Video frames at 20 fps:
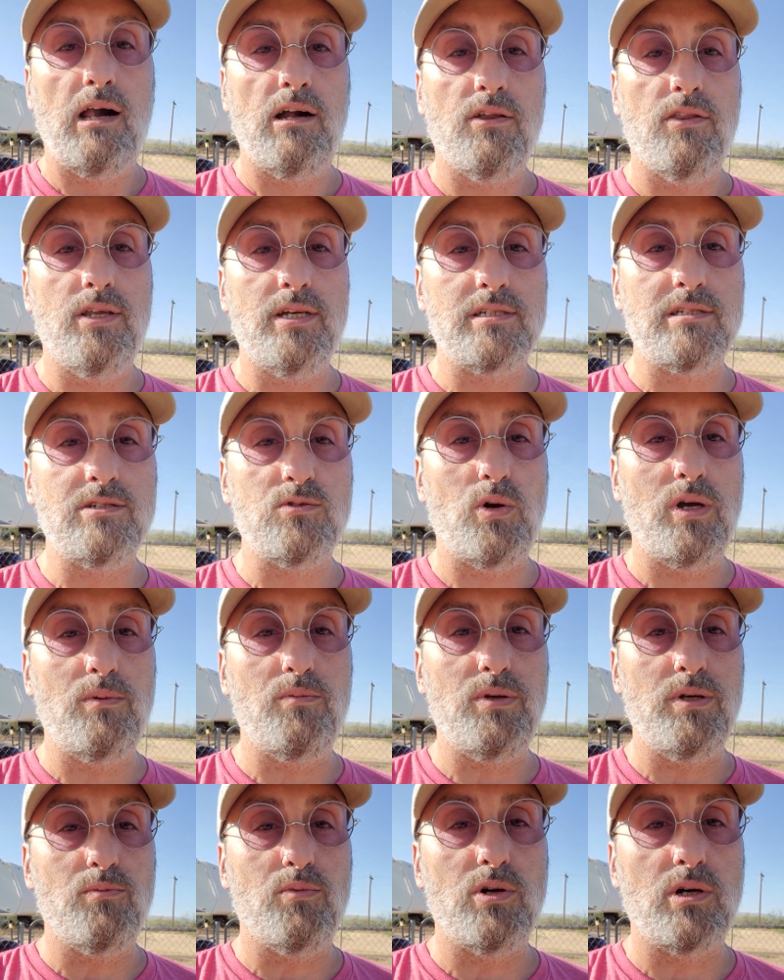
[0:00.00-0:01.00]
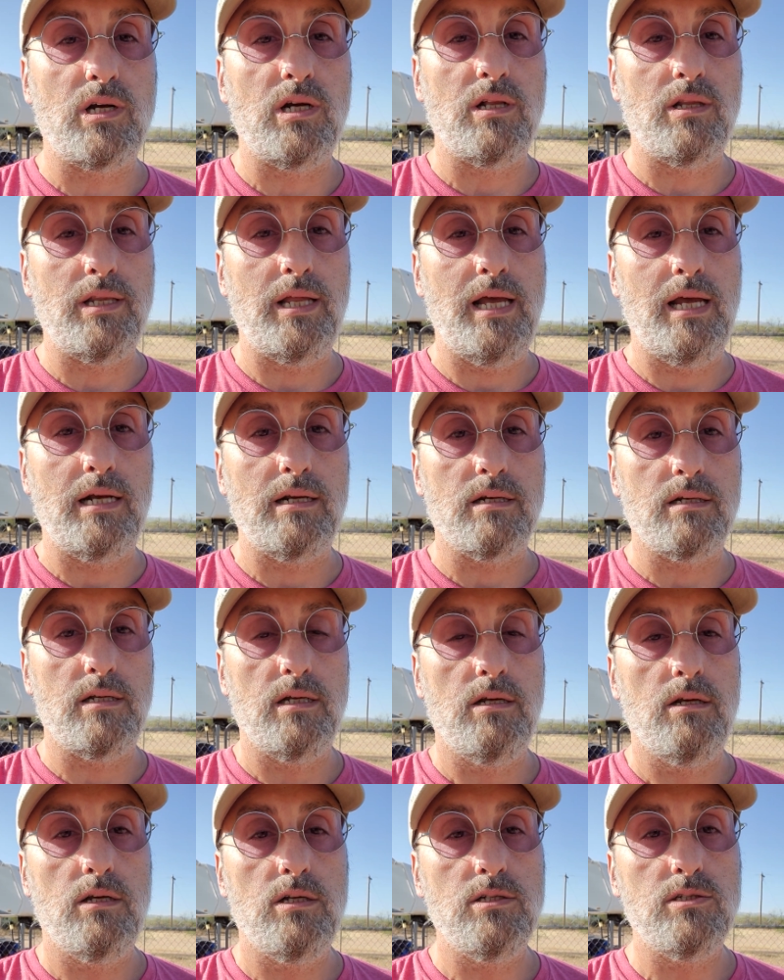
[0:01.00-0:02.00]
This is why people collect
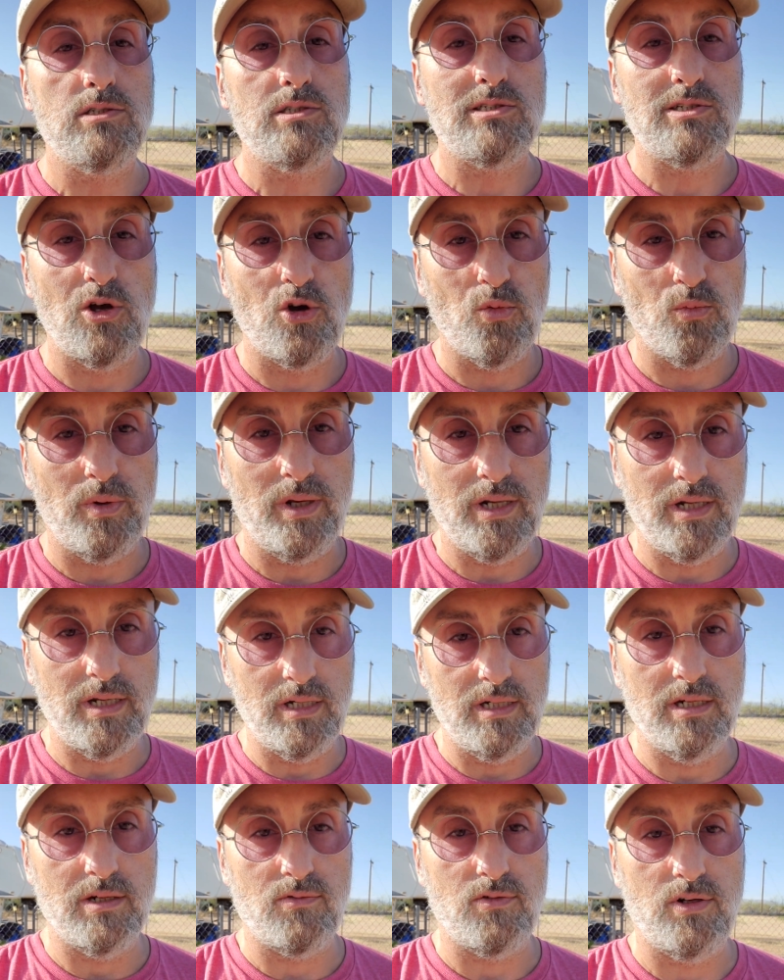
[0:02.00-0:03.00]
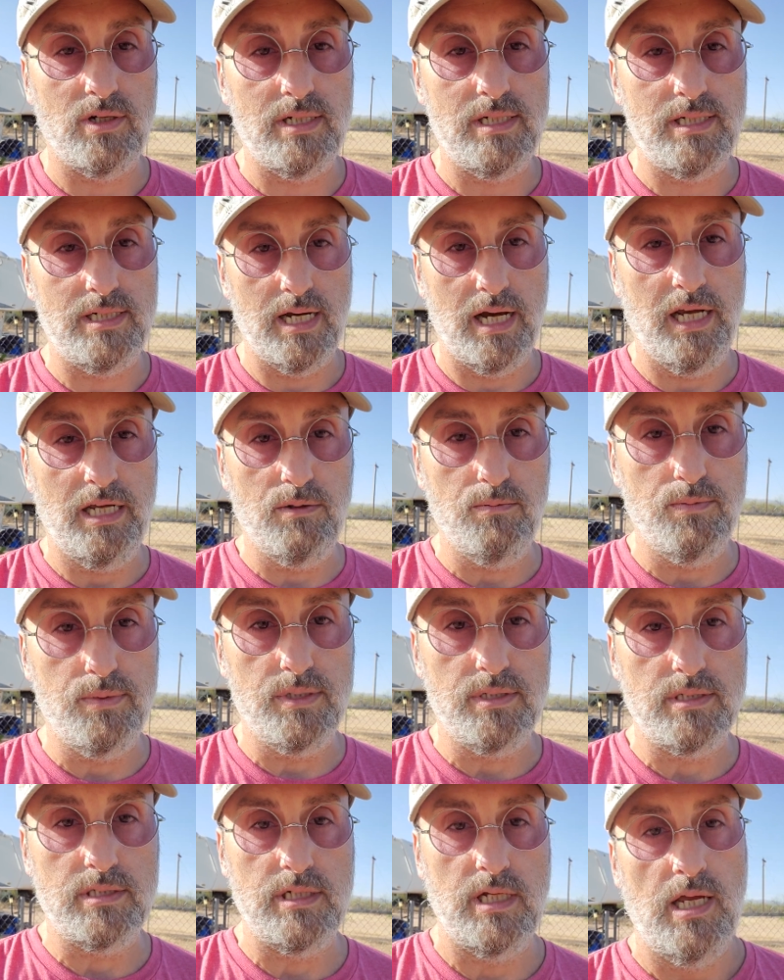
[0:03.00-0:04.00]
so many different
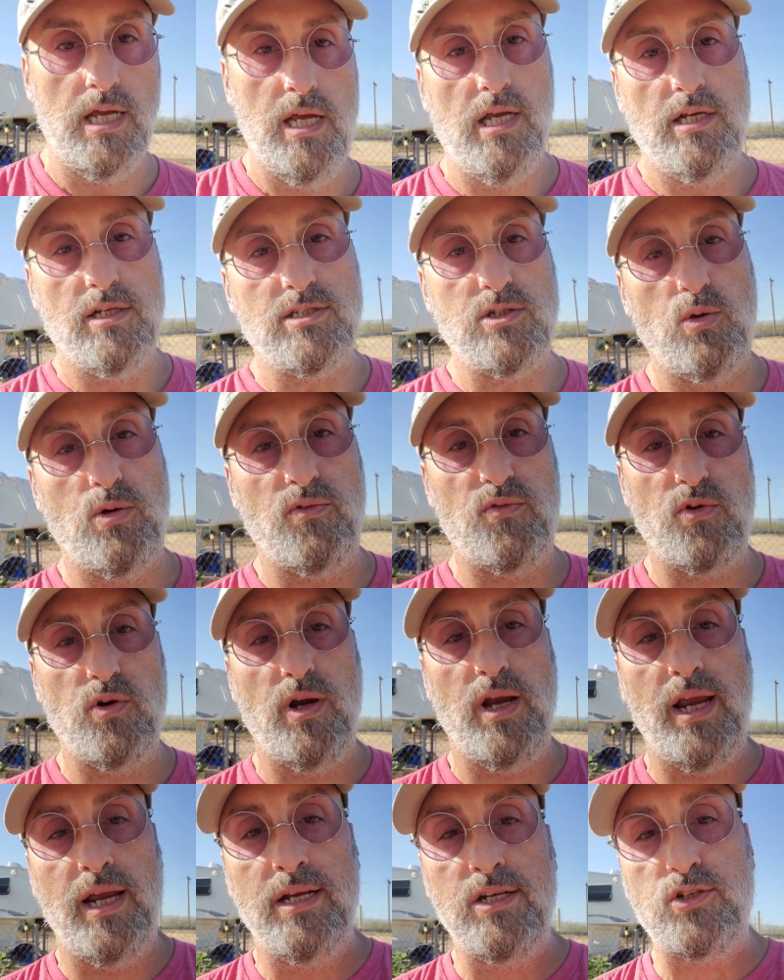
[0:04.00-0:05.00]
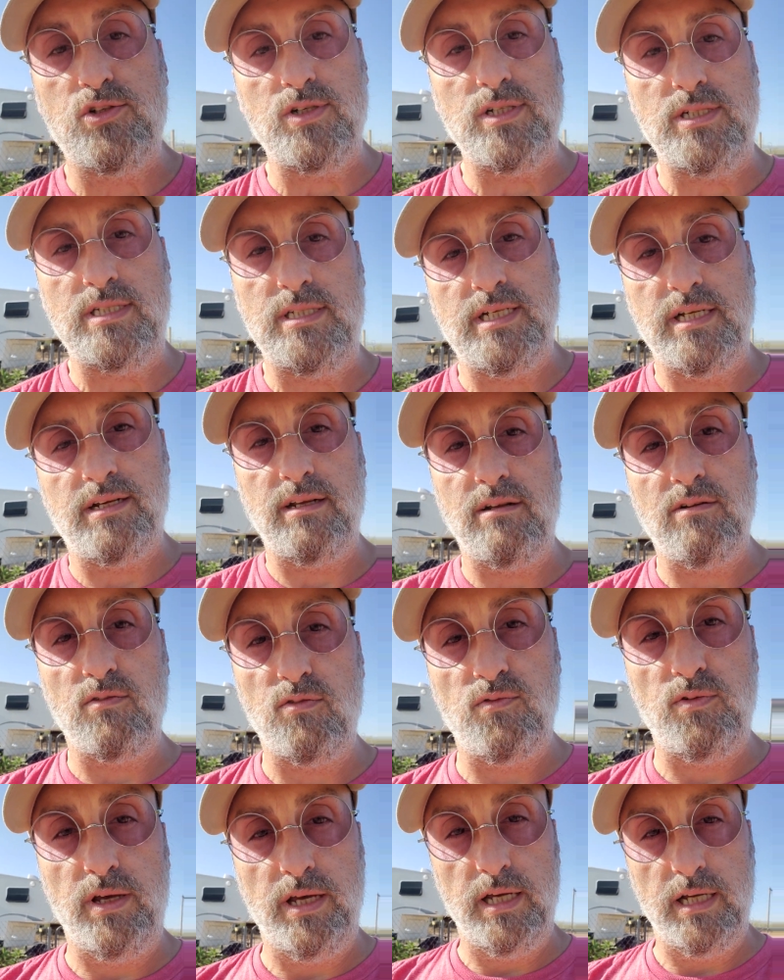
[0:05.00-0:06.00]
types. So if you're interested in
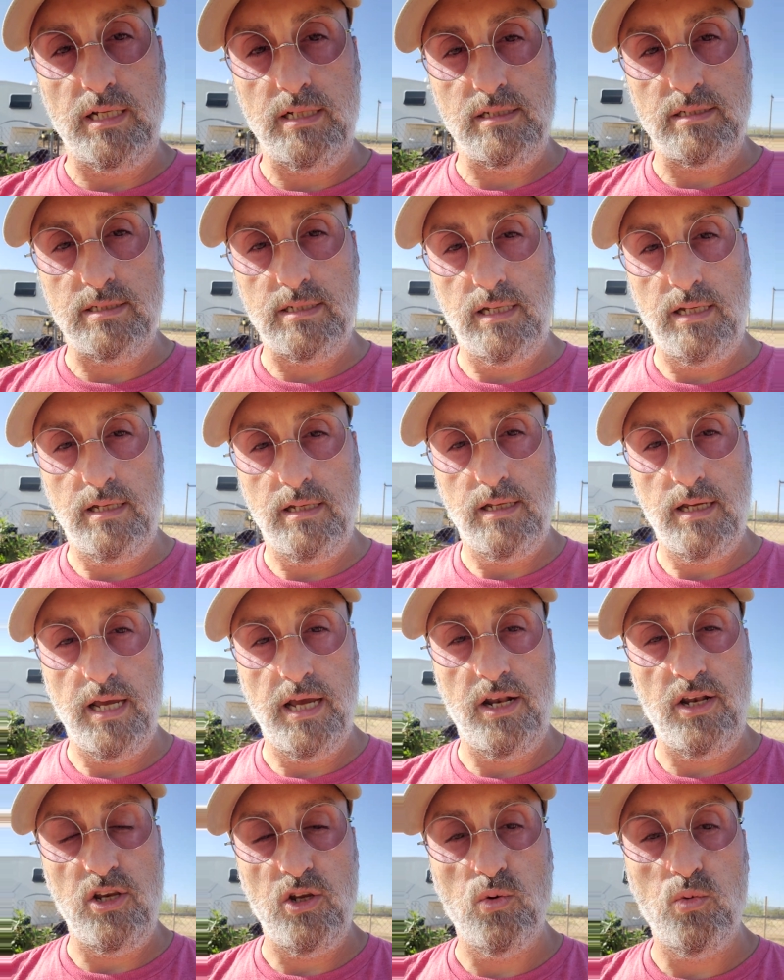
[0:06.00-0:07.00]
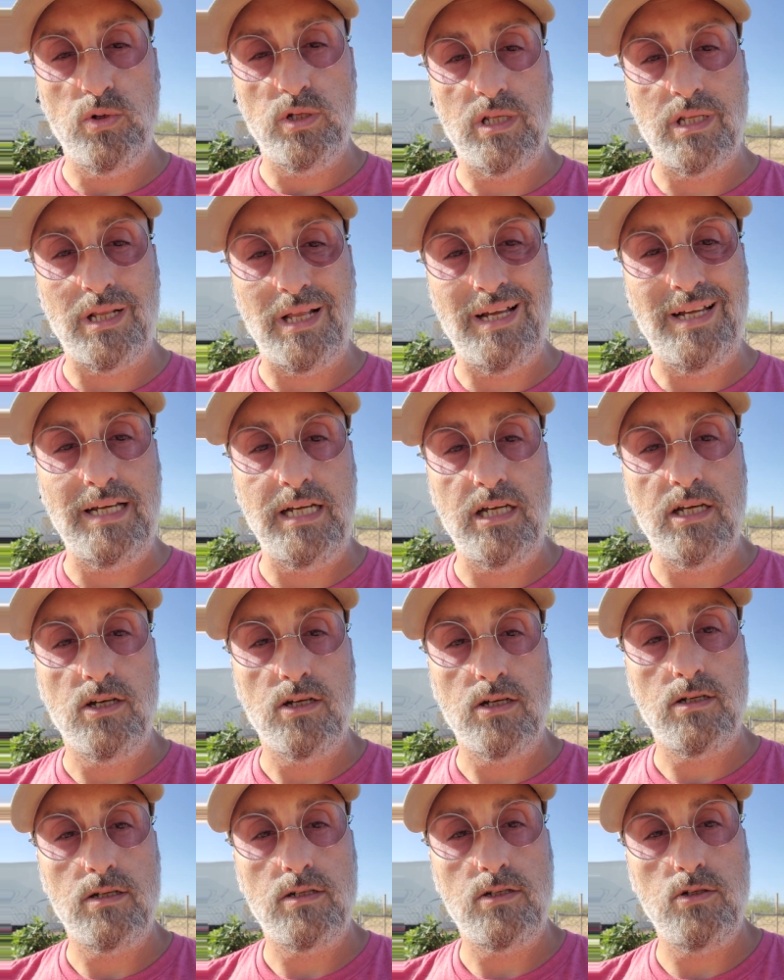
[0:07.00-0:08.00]
figs and you would like
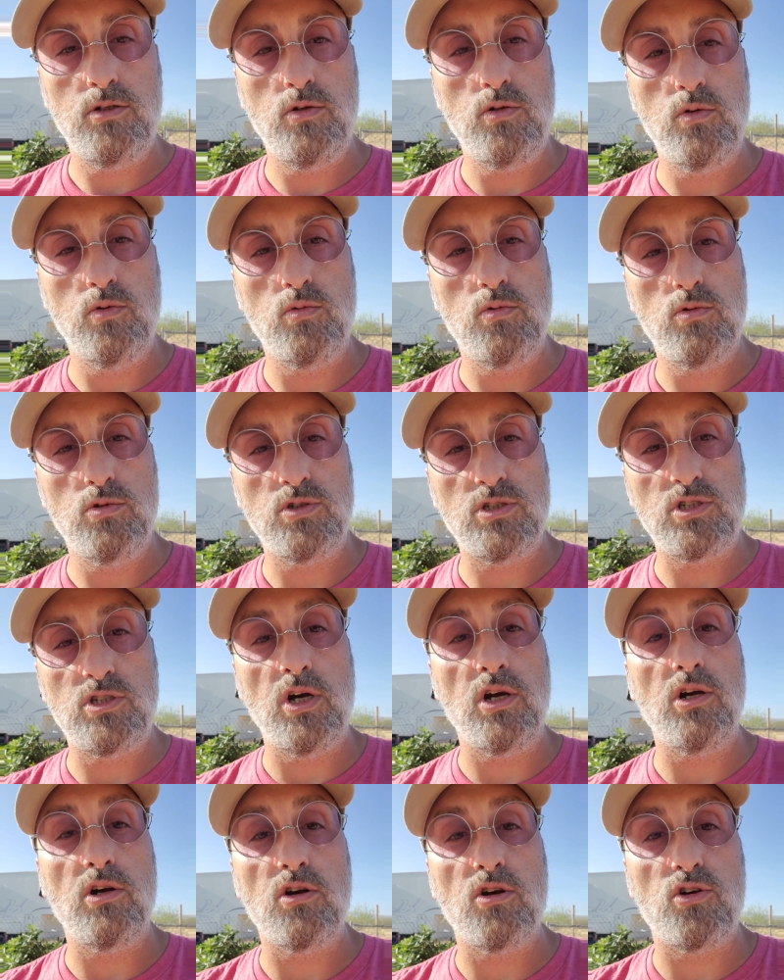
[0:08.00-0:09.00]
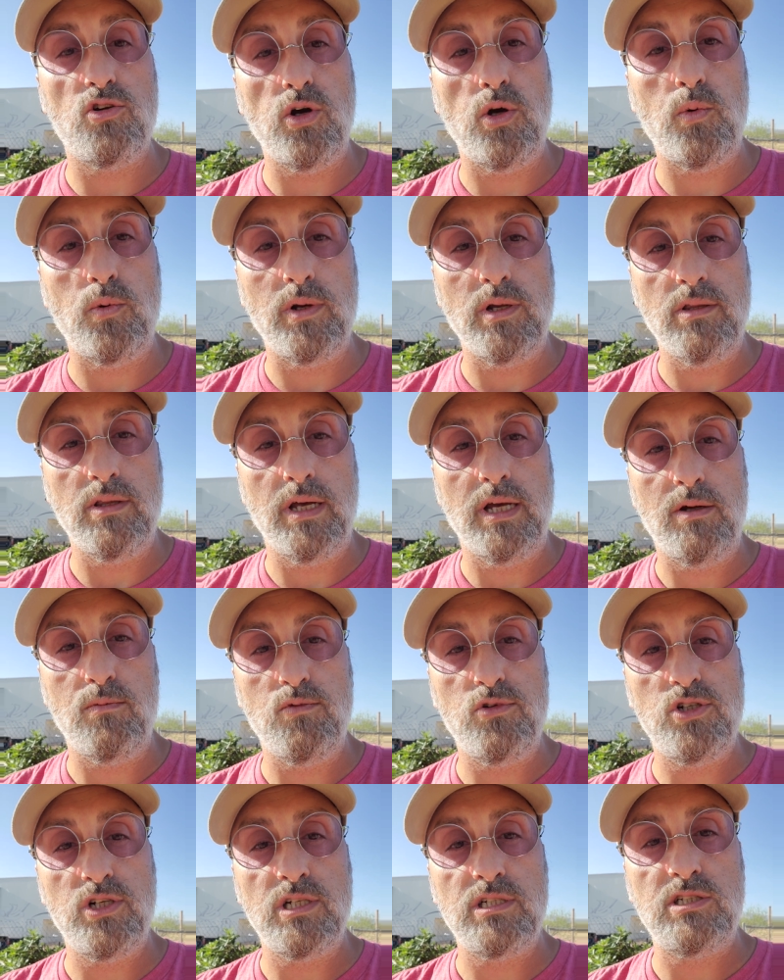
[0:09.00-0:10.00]
to start growing
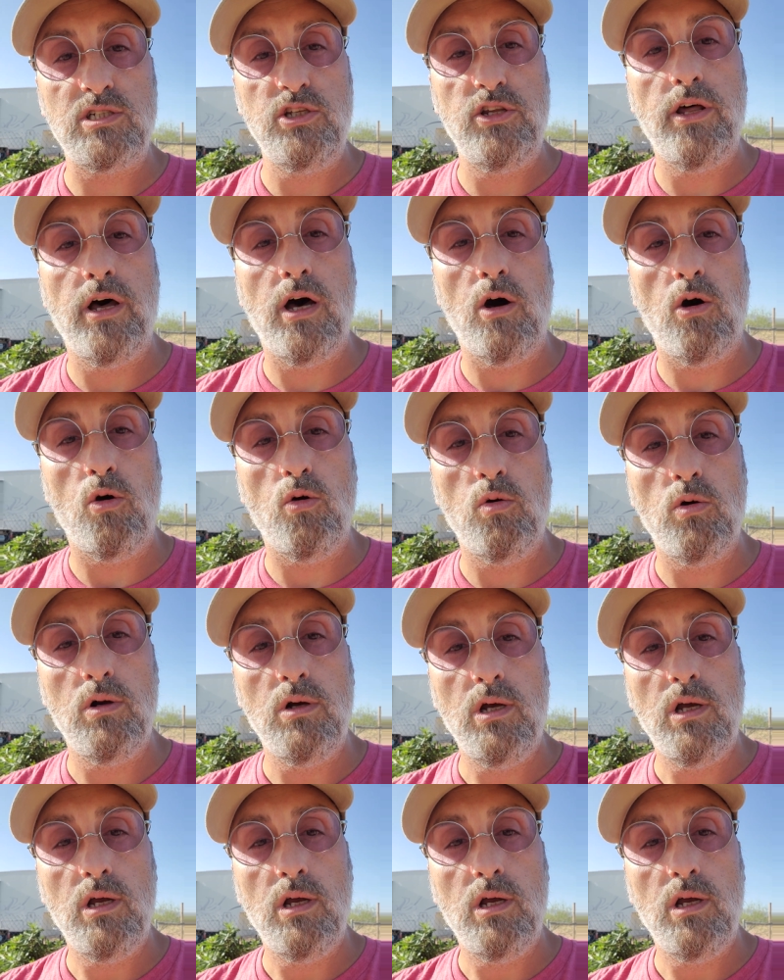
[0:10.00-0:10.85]
them, just know